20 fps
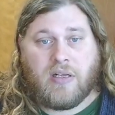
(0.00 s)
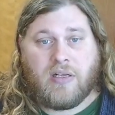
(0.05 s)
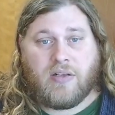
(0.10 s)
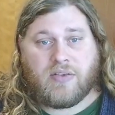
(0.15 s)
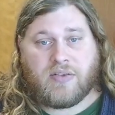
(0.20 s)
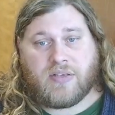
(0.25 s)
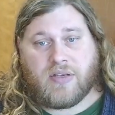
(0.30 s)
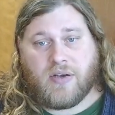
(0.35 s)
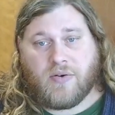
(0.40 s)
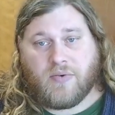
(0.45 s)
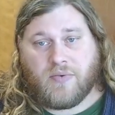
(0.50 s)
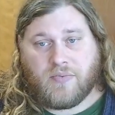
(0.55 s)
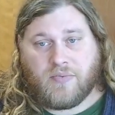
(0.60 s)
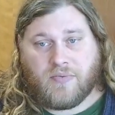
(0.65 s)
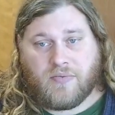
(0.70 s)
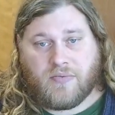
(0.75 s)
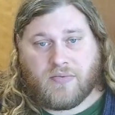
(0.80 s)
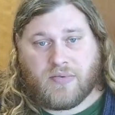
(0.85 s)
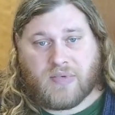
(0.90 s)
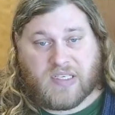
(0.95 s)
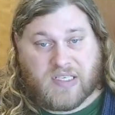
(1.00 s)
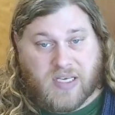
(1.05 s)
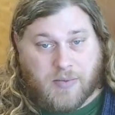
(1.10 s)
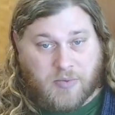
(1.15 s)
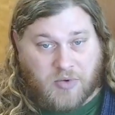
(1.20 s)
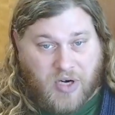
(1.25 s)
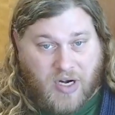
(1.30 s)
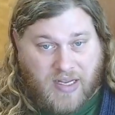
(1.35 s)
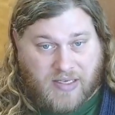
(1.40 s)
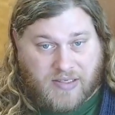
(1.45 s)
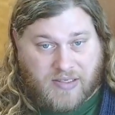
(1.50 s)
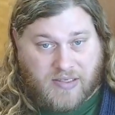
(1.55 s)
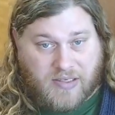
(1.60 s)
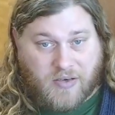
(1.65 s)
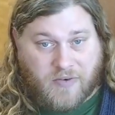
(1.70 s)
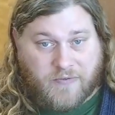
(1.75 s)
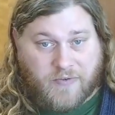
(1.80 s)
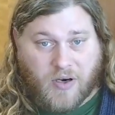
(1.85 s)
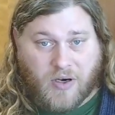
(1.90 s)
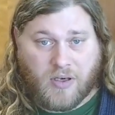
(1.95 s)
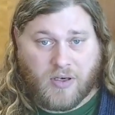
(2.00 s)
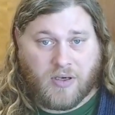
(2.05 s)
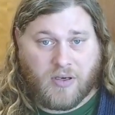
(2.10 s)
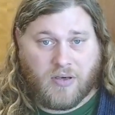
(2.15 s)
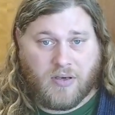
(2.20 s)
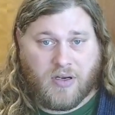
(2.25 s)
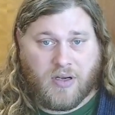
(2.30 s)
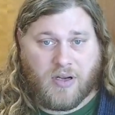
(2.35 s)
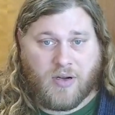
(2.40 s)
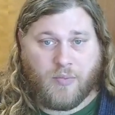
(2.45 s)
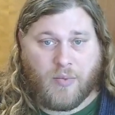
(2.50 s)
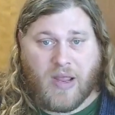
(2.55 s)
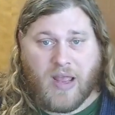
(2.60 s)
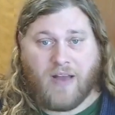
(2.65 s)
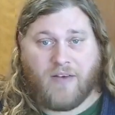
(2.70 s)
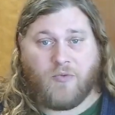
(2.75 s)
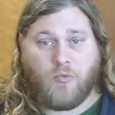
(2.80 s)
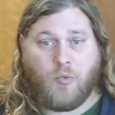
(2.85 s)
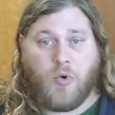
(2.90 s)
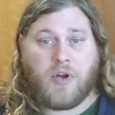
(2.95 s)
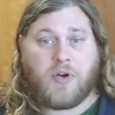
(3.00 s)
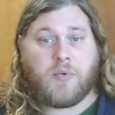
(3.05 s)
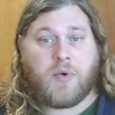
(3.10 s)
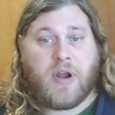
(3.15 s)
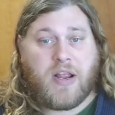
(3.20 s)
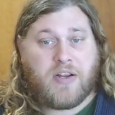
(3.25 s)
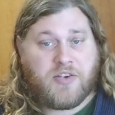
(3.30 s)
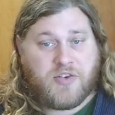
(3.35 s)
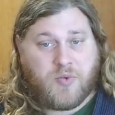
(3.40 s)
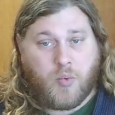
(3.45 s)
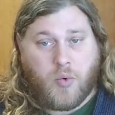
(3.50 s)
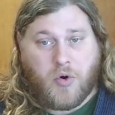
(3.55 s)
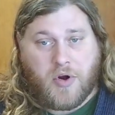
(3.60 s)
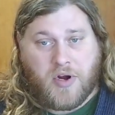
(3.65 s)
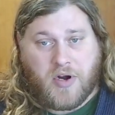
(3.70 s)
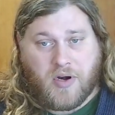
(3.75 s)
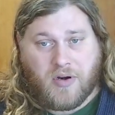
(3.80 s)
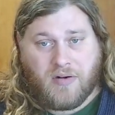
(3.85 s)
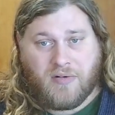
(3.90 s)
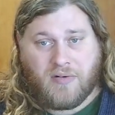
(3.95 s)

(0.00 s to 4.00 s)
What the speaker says: So to summarize, so far, we have 1 ranged warrior